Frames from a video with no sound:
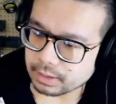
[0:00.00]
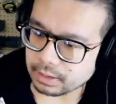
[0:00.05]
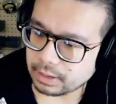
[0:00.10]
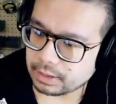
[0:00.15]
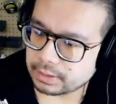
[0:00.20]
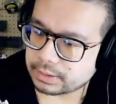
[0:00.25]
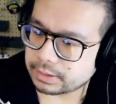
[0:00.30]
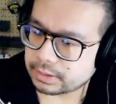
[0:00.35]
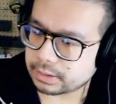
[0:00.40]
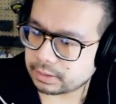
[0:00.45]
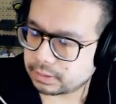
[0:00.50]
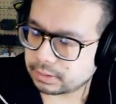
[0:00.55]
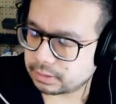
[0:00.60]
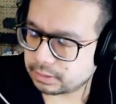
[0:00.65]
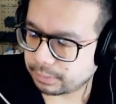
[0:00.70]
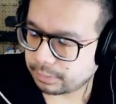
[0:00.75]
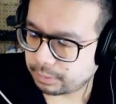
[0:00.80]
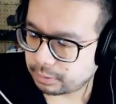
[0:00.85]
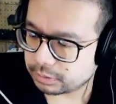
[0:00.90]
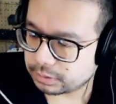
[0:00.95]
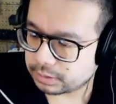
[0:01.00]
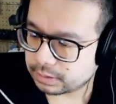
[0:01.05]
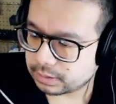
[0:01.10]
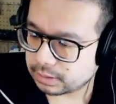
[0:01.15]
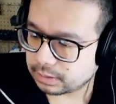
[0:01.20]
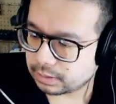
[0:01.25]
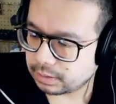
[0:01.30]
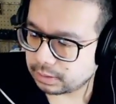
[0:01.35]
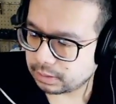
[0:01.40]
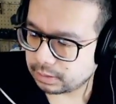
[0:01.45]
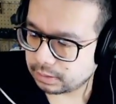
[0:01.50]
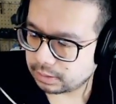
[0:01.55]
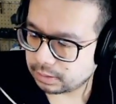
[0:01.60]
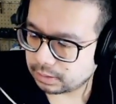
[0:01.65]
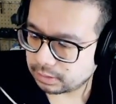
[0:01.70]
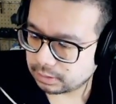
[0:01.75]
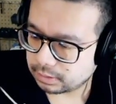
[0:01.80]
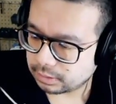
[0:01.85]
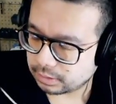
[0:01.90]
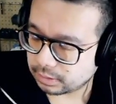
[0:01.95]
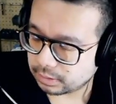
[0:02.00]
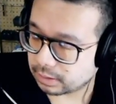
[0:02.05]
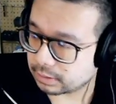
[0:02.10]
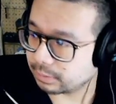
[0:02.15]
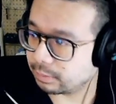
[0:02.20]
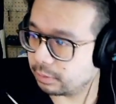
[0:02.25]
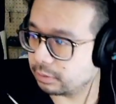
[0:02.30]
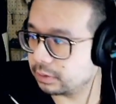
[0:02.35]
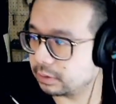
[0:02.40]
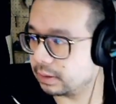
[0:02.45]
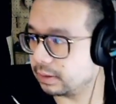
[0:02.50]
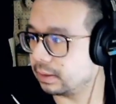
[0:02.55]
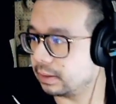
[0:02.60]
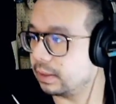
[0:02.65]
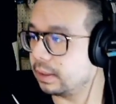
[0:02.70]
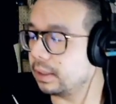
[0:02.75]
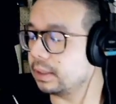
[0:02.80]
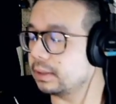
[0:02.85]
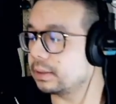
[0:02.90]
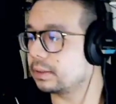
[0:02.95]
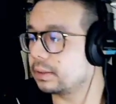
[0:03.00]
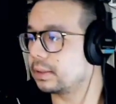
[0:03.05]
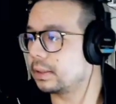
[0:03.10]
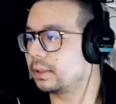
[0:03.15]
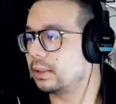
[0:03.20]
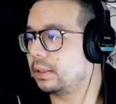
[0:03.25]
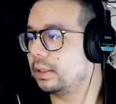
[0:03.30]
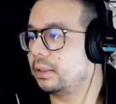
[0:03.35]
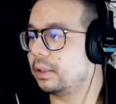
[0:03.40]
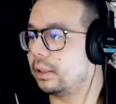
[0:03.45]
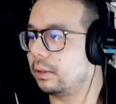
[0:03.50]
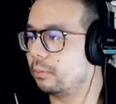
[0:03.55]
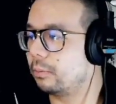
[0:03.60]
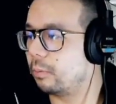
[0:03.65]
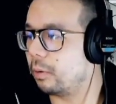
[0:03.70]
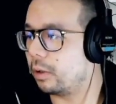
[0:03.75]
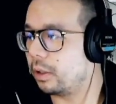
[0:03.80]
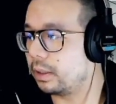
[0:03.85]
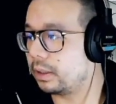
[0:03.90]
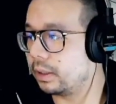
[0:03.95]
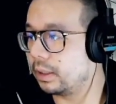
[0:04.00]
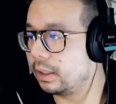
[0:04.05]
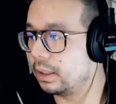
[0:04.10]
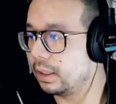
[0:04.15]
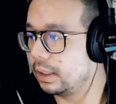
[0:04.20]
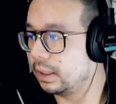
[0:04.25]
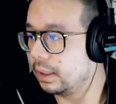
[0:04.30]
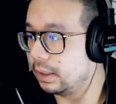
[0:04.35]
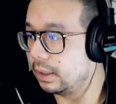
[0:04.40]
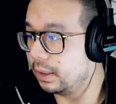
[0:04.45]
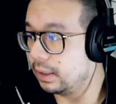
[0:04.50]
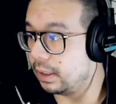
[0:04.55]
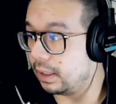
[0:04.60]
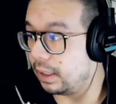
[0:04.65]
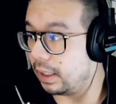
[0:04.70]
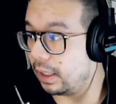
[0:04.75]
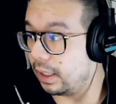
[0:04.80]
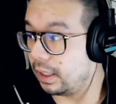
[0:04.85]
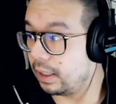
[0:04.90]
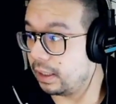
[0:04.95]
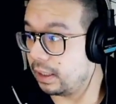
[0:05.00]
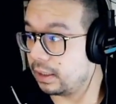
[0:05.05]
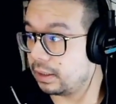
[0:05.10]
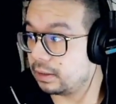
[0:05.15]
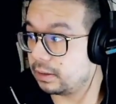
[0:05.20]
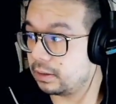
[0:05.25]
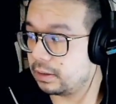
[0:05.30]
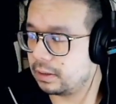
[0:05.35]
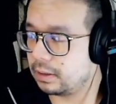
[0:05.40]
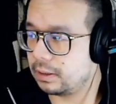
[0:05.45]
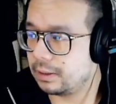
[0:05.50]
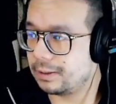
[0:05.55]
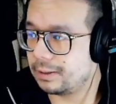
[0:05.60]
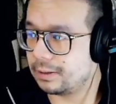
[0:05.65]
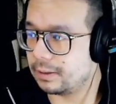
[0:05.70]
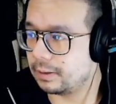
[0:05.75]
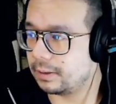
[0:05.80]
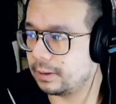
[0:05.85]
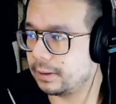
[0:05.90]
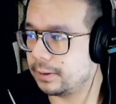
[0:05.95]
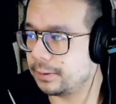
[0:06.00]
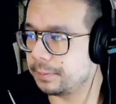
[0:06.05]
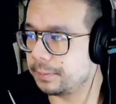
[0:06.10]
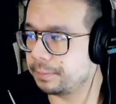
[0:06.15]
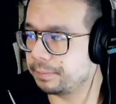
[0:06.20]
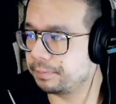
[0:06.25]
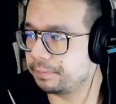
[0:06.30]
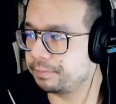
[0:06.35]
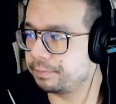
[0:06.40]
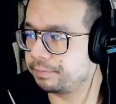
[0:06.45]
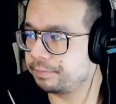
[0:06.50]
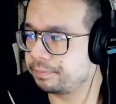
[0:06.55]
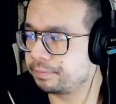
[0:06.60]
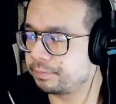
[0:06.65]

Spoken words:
it's supposedly, not supposedly, it is a 16 in 1, and um,